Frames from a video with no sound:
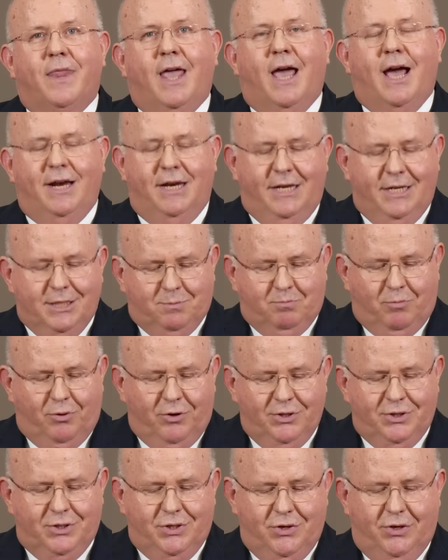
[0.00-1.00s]
And his
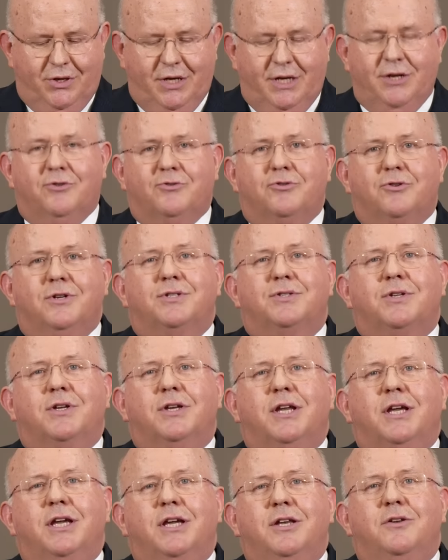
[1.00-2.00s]
personal interest
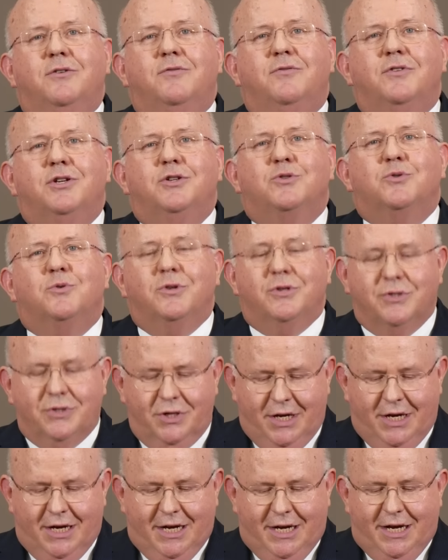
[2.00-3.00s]
in individuals
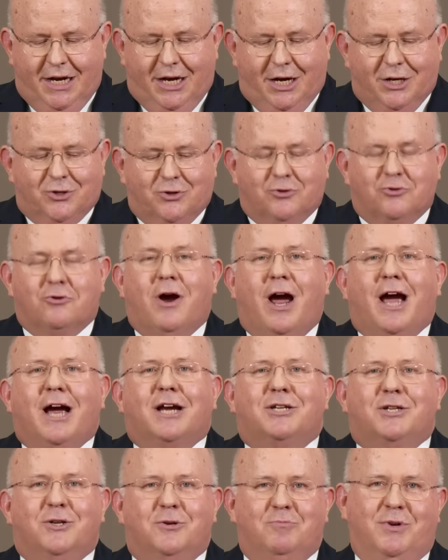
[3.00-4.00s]

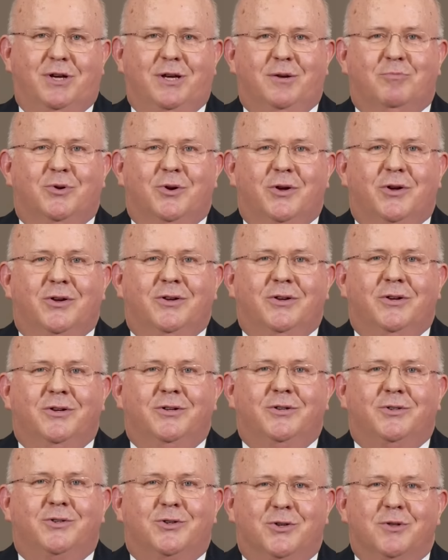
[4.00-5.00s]
attracted people
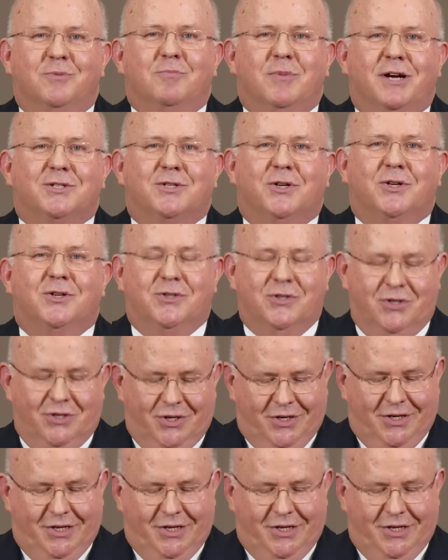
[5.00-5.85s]
to the message.